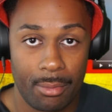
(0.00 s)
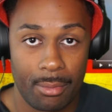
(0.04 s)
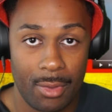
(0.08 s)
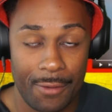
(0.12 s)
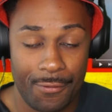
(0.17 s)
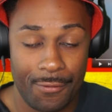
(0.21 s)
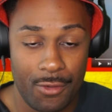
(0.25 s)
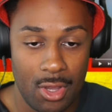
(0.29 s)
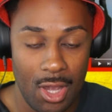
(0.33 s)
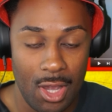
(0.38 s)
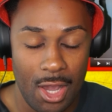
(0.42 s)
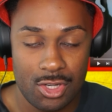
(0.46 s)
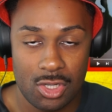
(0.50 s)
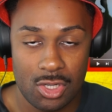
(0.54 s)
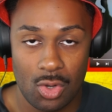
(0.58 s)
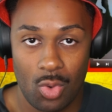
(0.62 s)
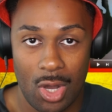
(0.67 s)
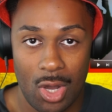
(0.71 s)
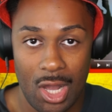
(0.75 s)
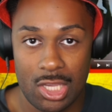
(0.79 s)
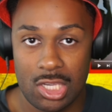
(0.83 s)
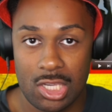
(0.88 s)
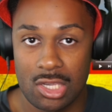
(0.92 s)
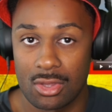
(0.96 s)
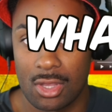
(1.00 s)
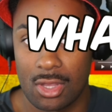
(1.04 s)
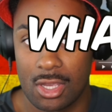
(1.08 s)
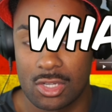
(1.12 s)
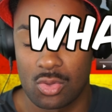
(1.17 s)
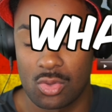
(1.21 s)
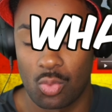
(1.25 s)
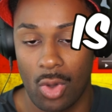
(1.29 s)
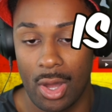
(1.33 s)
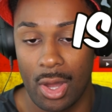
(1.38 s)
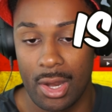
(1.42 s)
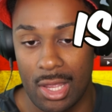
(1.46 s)
If you guys are watching
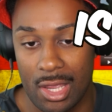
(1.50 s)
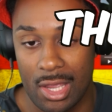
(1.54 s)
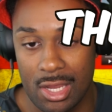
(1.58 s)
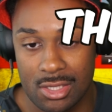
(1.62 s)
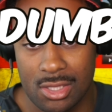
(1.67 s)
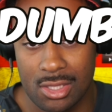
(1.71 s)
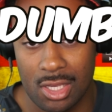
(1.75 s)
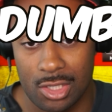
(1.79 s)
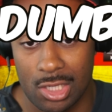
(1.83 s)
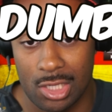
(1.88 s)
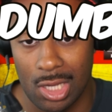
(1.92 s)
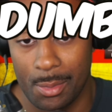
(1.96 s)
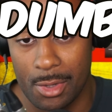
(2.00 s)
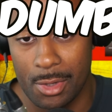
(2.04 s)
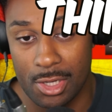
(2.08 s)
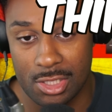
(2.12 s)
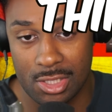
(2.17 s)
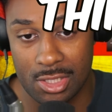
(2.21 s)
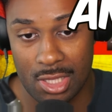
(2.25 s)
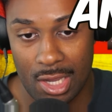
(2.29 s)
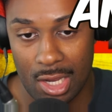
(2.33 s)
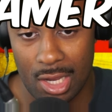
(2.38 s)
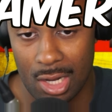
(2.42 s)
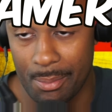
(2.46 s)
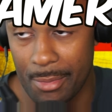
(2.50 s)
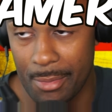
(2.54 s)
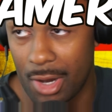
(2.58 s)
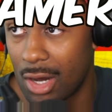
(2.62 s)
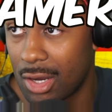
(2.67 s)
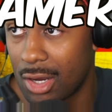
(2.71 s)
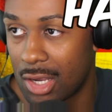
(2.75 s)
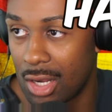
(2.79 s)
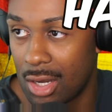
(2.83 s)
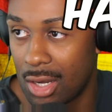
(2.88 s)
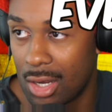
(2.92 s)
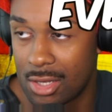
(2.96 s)
this, what is the dumbest thing an
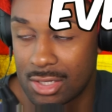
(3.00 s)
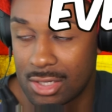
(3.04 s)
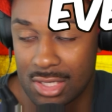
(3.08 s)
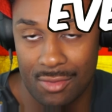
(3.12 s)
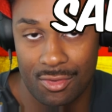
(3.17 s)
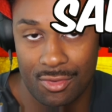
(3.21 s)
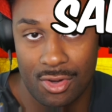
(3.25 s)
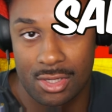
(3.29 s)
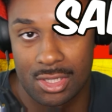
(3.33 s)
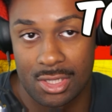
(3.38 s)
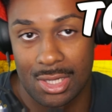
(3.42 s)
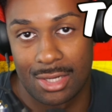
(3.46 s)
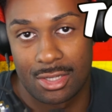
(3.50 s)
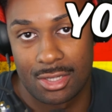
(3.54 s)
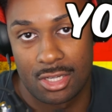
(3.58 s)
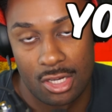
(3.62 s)
American has ever said to